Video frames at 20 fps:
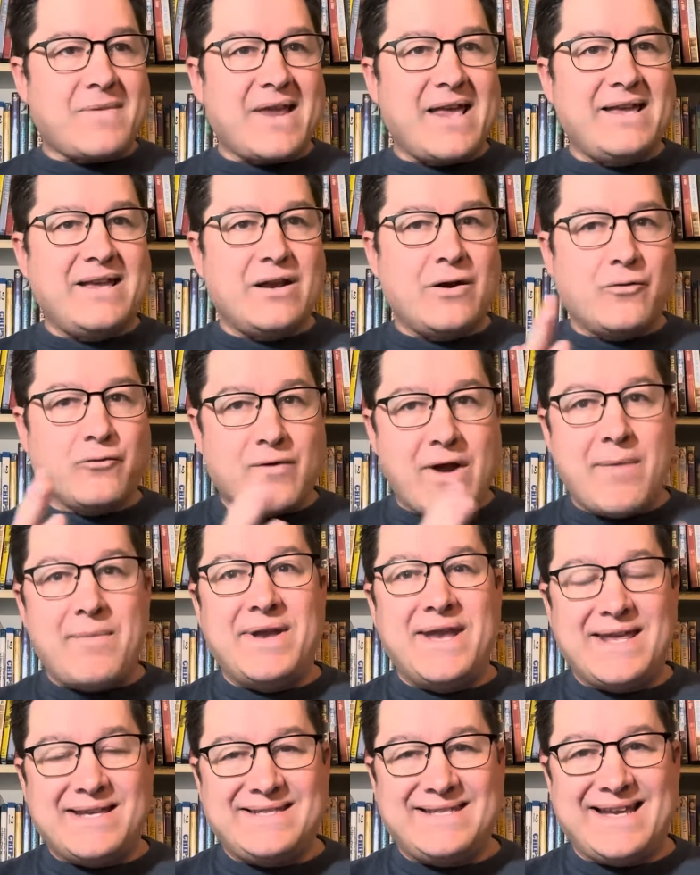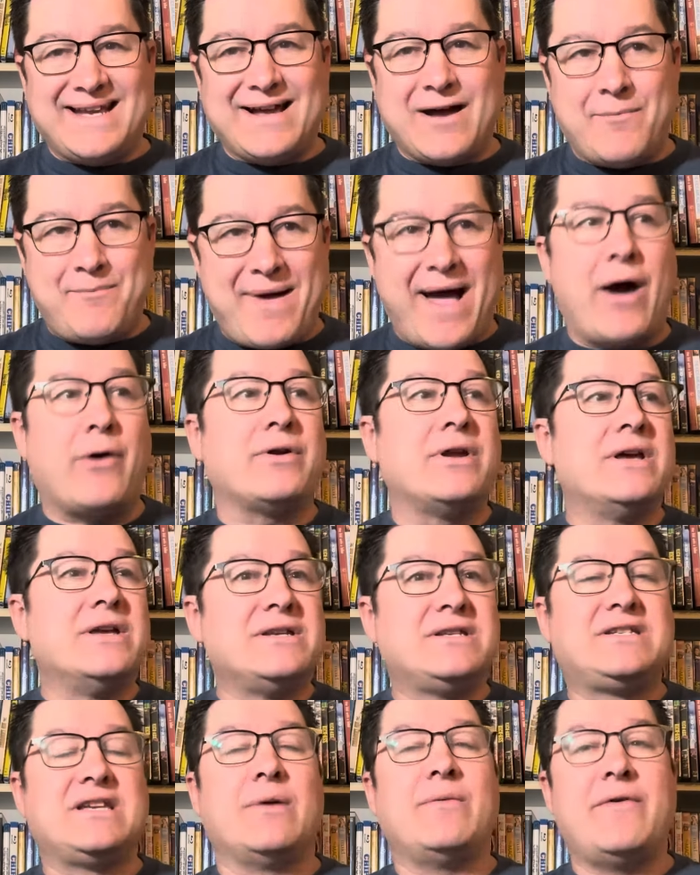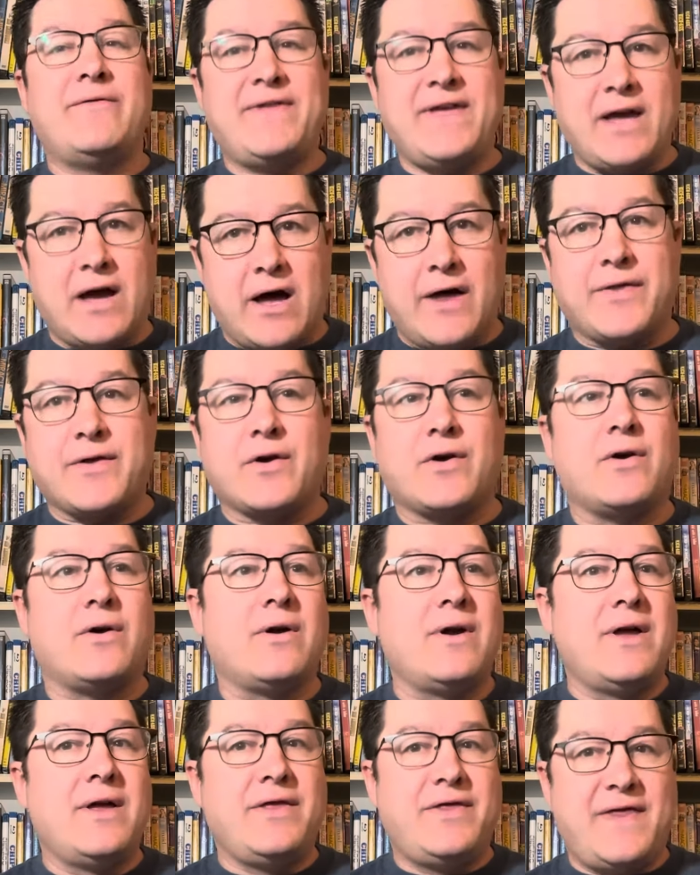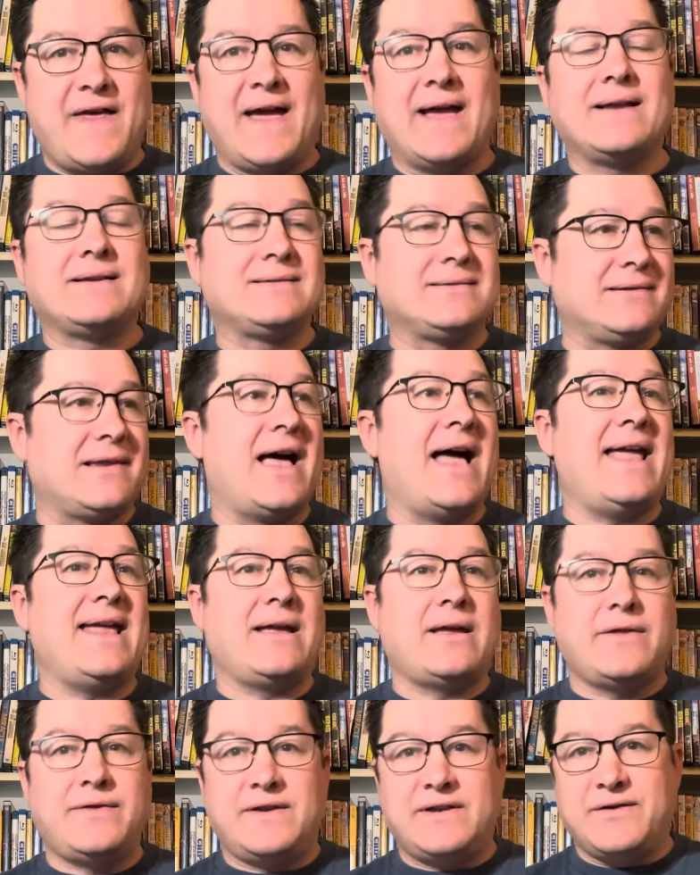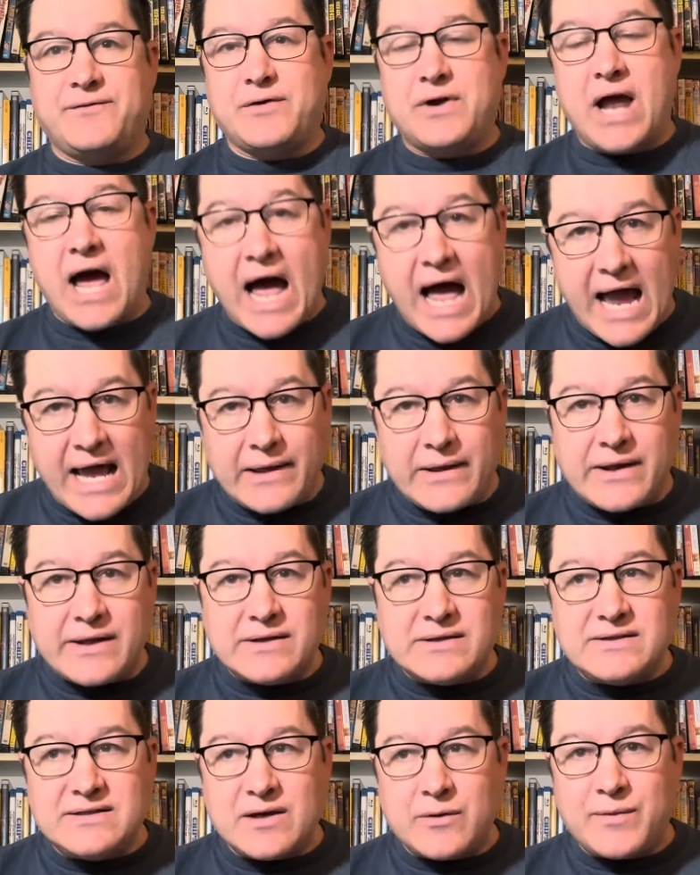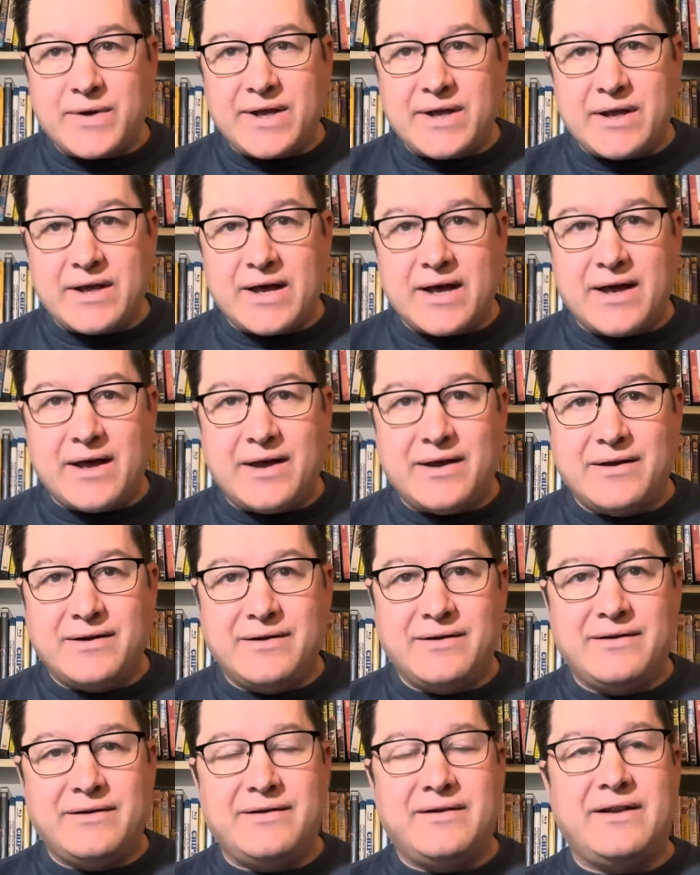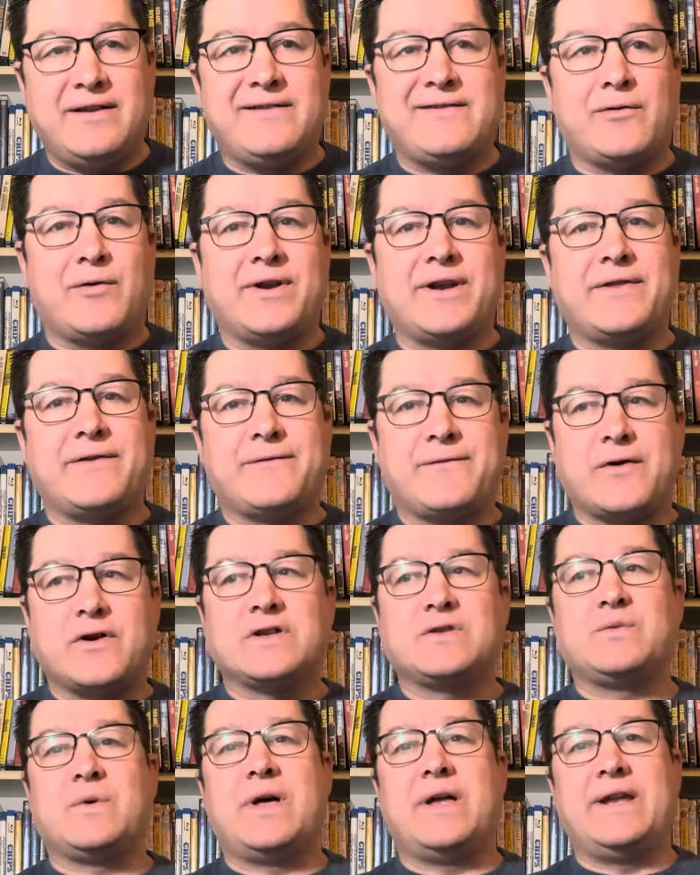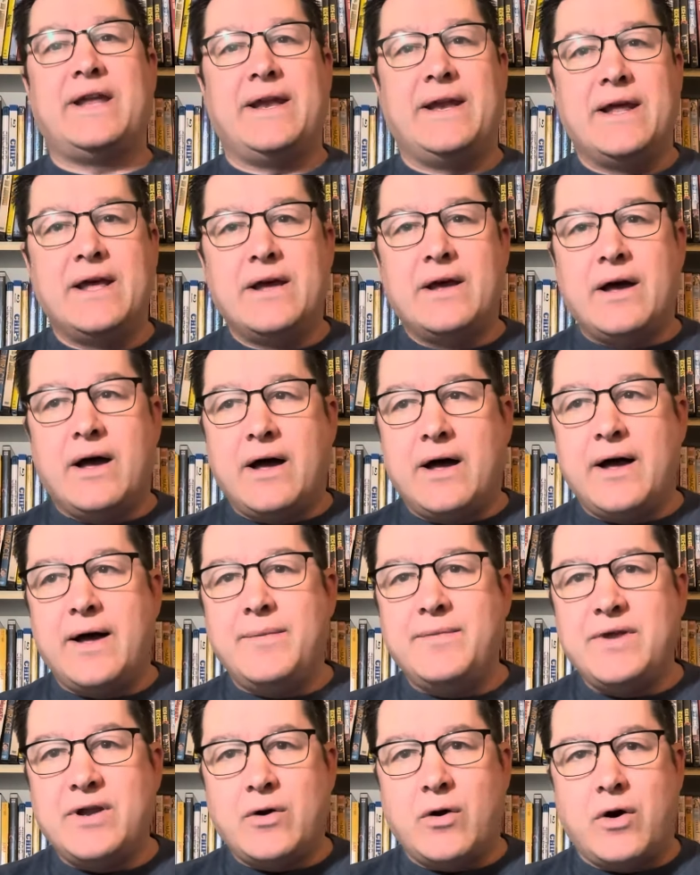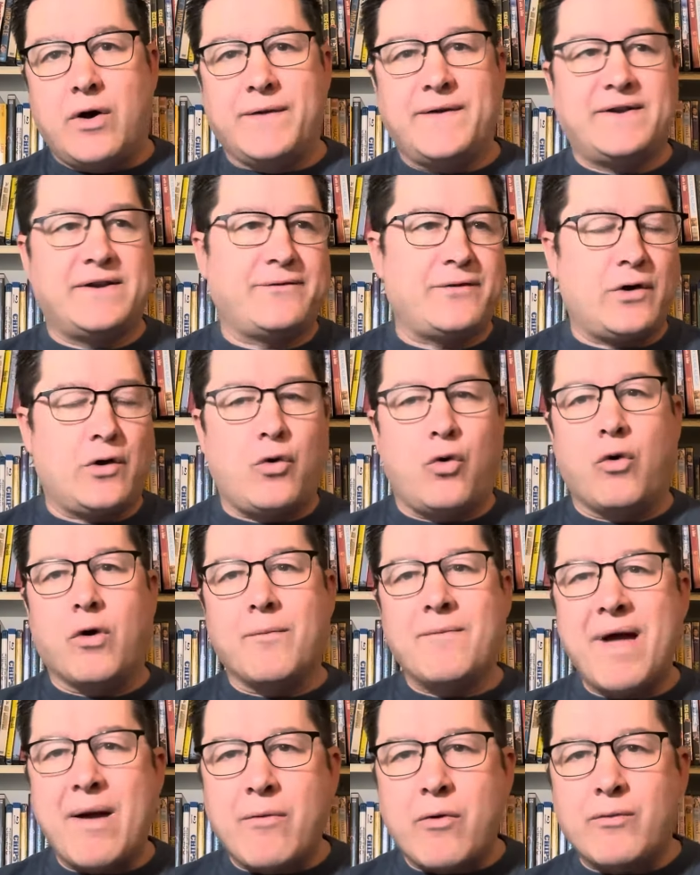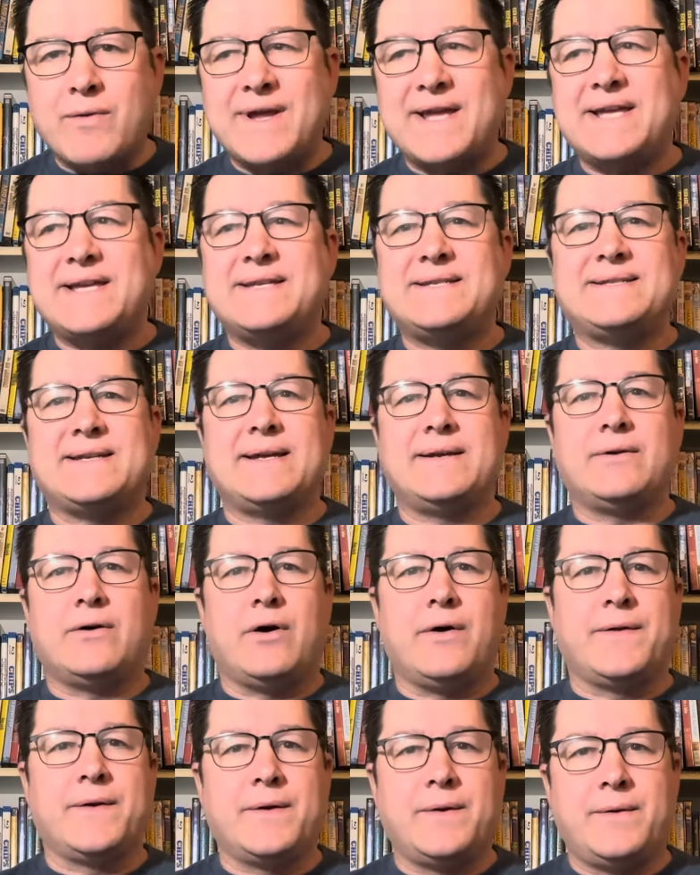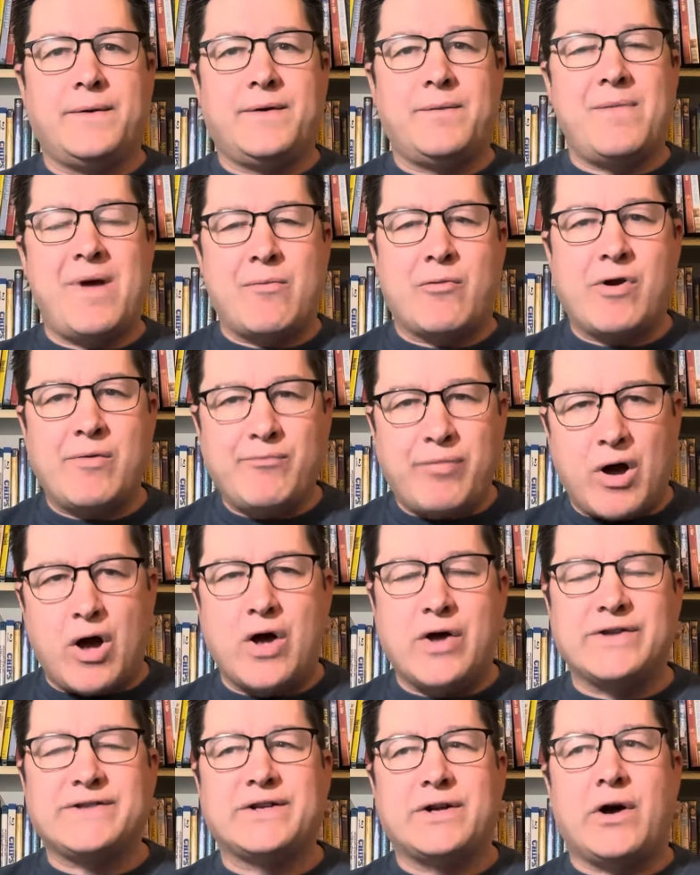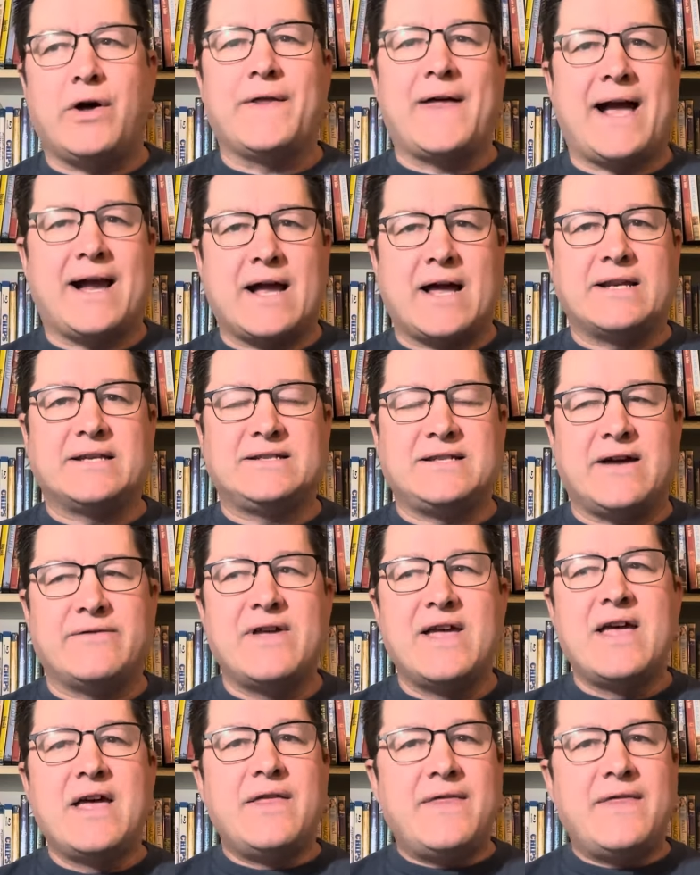you know, reminiscing about some of the other things, like the different islands that we enjoyed in the first one, and you know, all the different core memories and all the memory balls and all that kind of stuff.